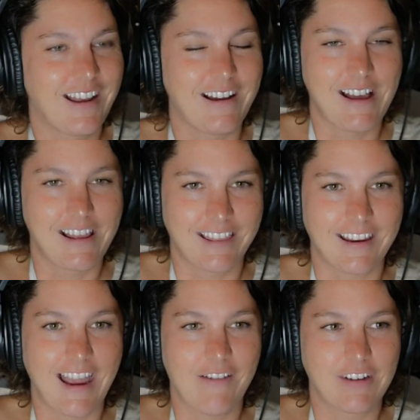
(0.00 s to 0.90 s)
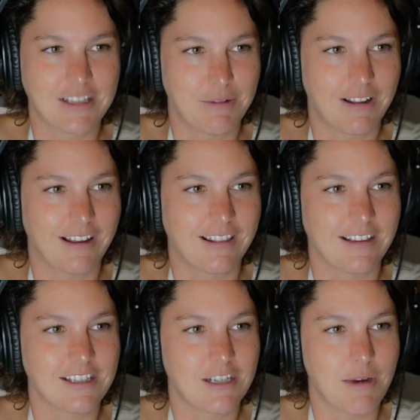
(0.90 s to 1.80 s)
yeah, I think having something like
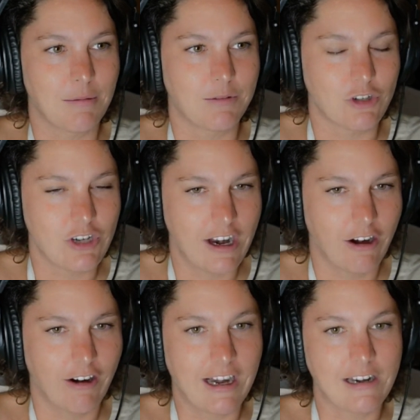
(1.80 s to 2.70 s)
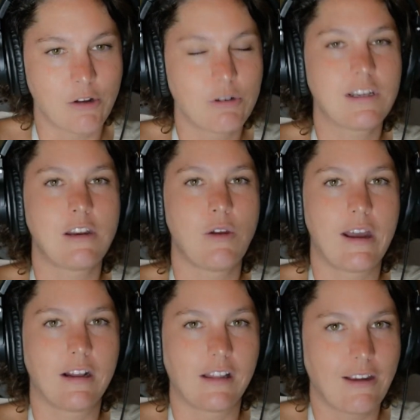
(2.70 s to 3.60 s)
this to be able to share. And I noticed that you
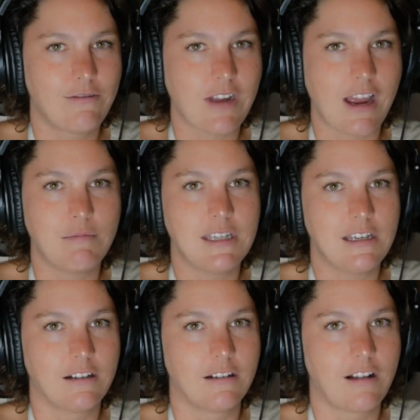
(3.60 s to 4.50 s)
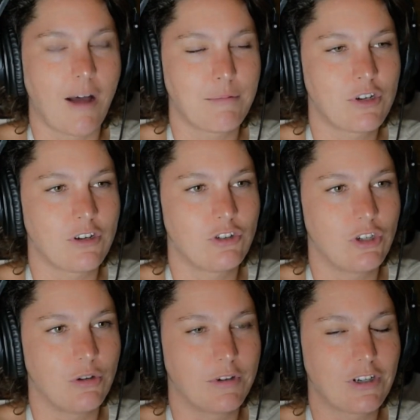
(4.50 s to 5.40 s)
had a lifetime deal option
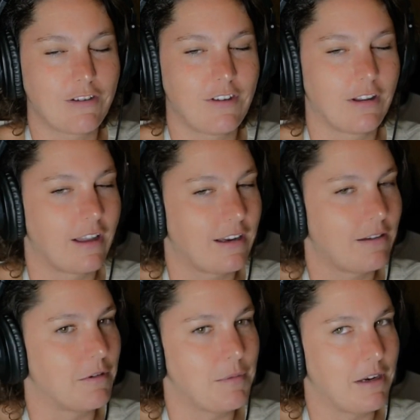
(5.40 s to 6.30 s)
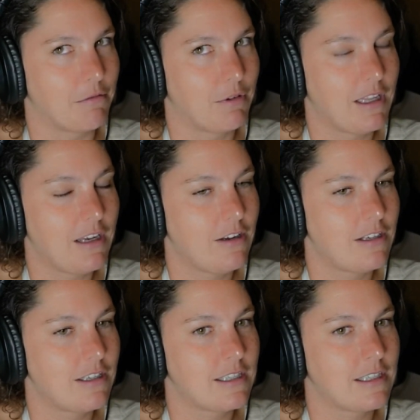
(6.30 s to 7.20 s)
too, which I feel like would be a really
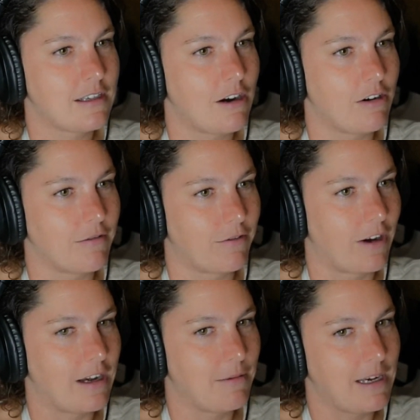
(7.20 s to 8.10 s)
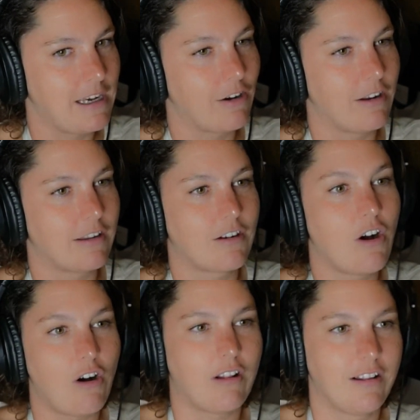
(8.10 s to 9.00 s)
good start for anybody here on the
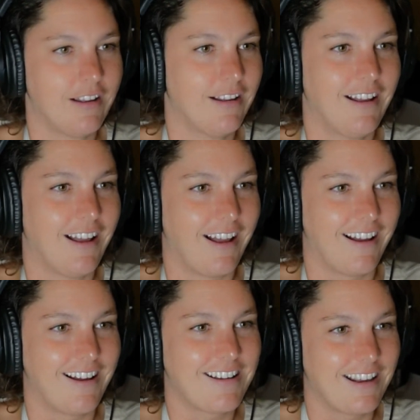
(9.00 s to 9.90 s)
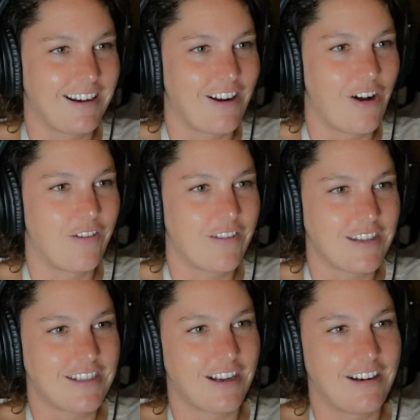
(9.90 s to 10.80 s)
call. Getting all of
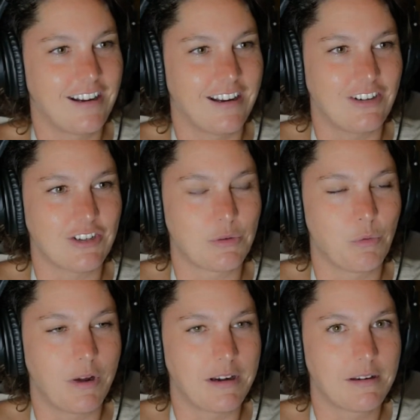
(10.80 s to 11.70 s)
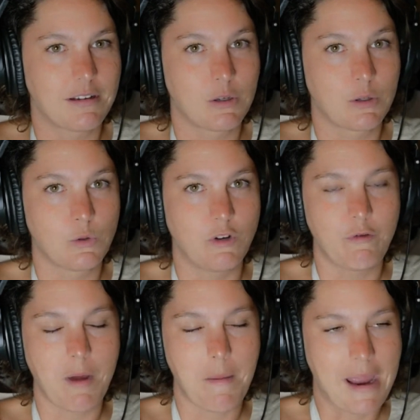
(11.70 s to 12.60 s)
this done in just one
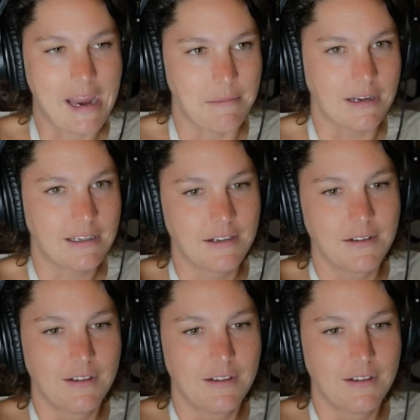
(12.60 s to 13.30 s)
swoop payment.